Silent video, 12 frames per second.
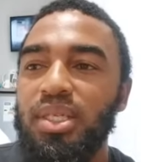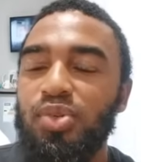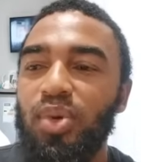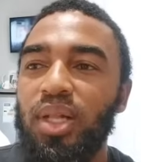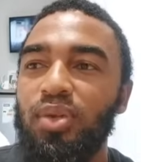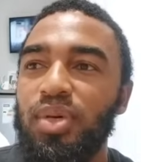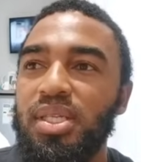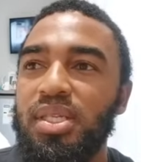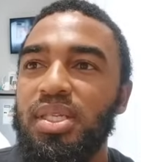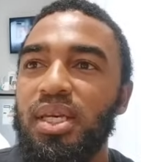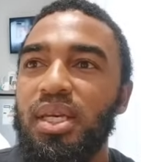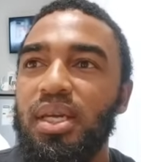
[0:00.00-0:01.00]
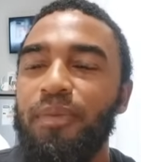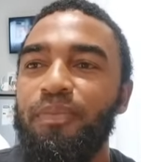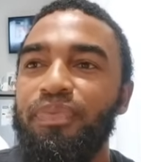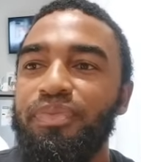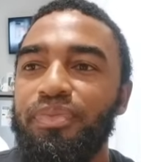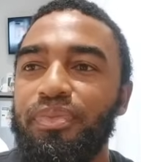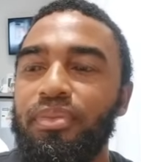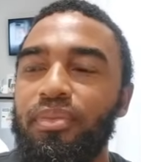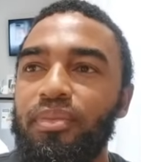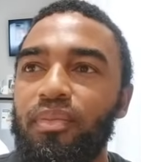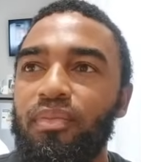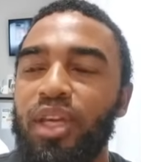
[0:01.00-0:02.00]
as well was
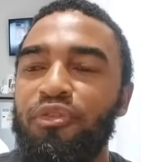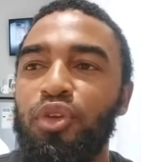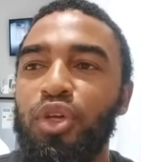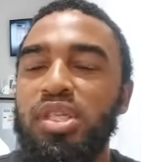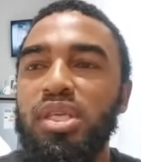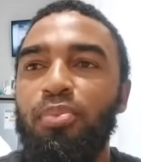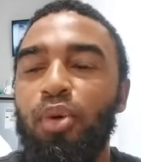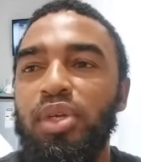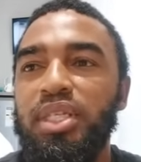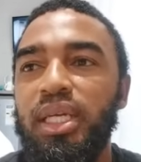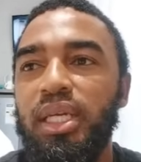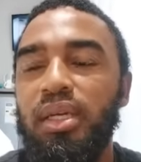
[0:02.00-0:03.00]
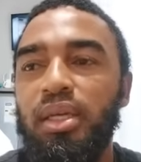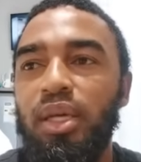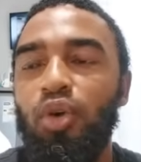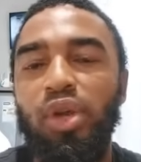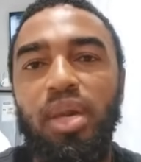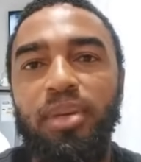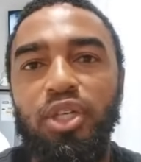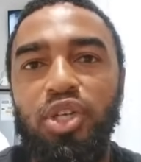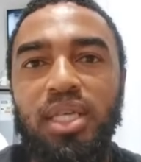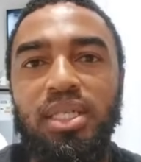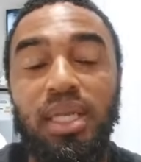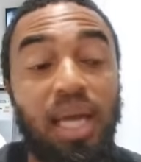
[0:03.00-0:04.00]
if you're supporting Ingonyama
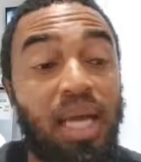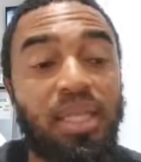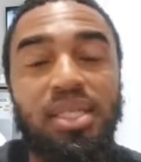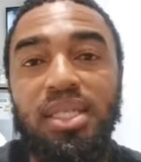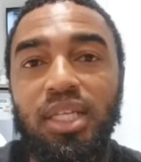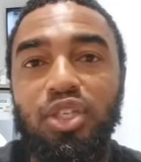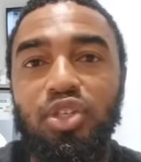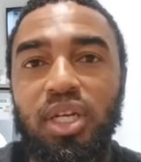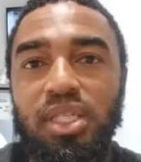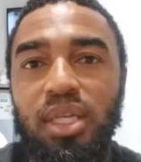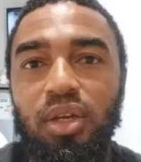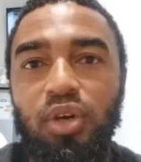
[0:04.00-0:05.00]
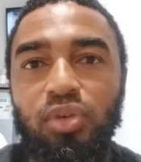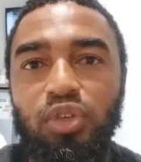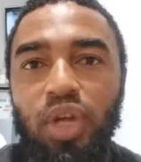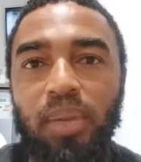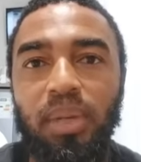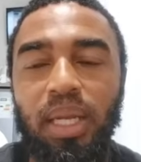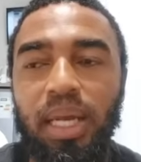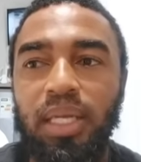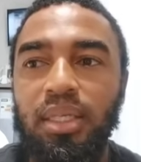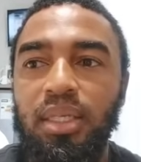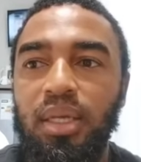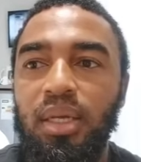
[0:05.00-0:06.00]
Trust and other such trusts that own tribal
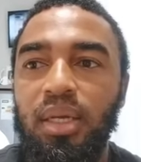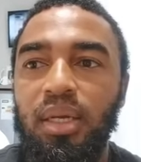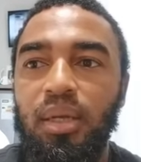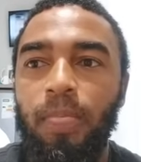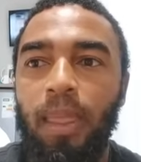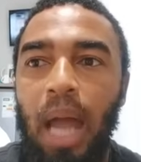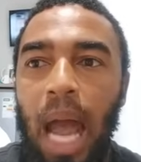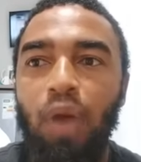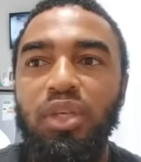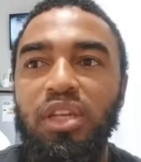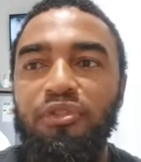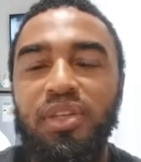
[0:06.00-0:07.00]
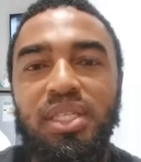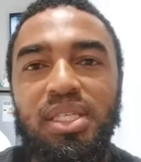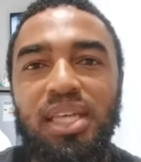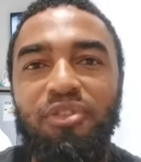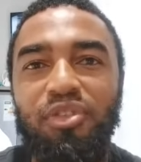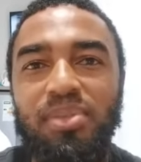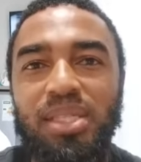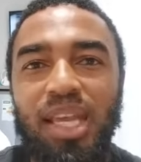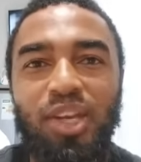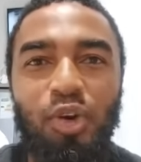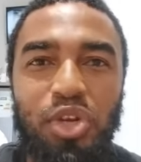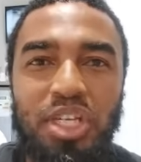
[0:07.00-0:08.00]
land, how different is that from
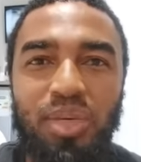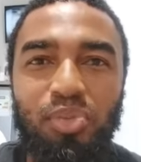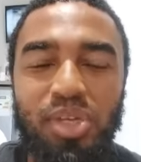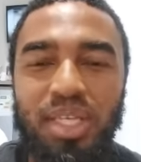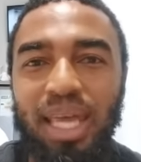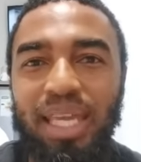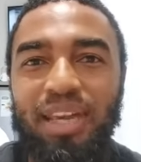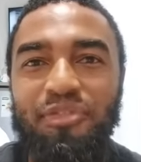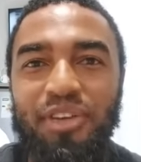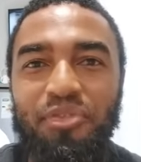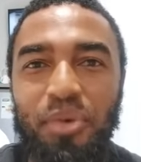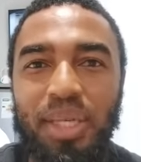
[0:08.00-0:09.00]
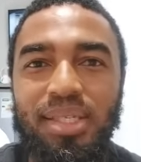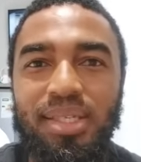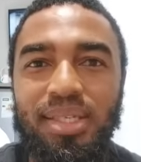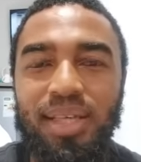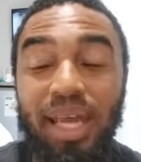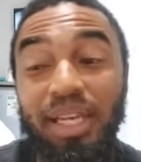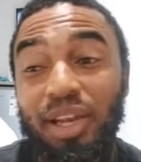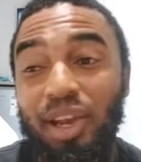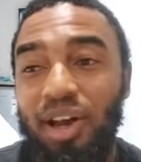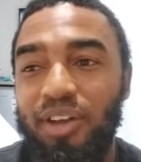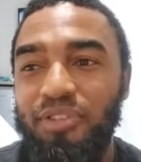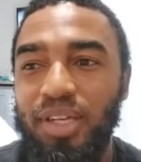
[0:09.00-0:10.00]
state ownership, which the EFF wants? And he
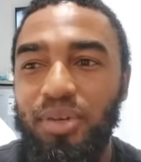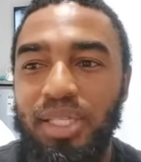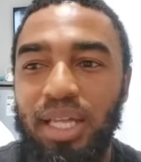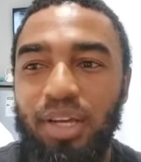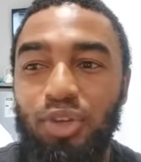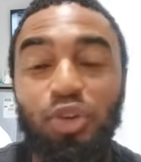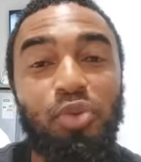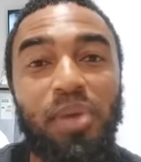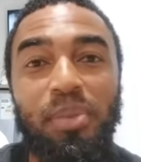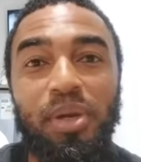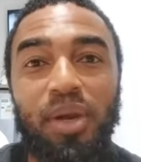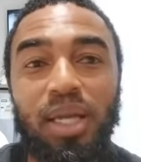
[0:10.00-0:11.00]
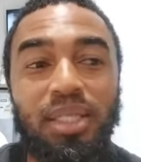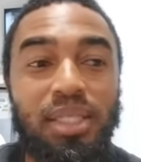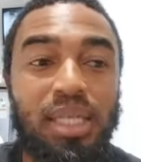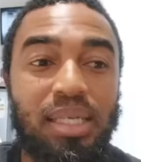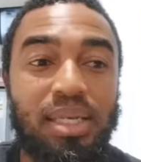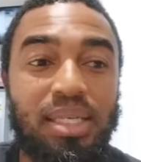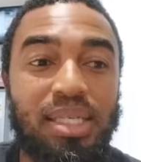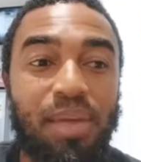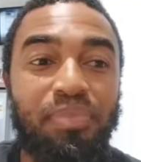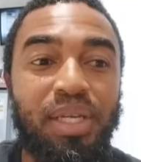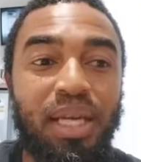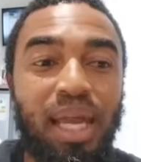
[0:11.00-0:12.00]
laughed and he was like, look, you may be right. It's, it's
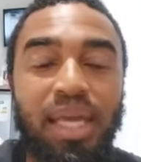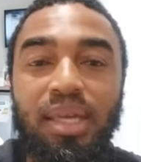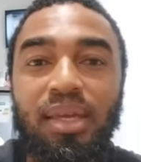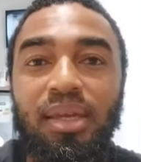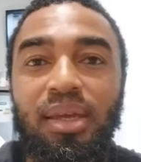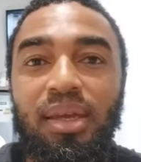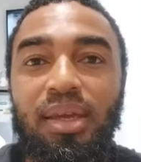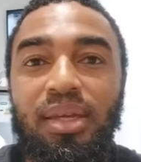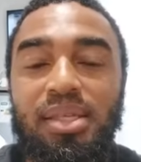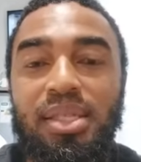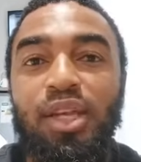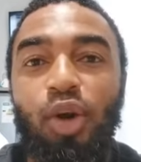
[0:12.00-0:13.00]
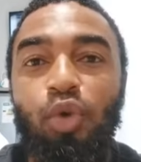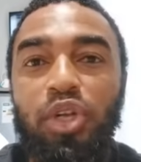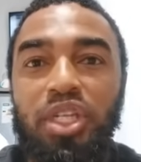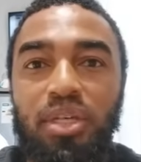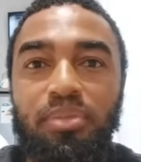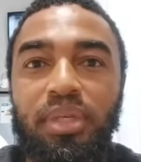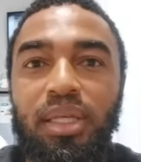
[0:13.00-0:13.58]
something like state ownership.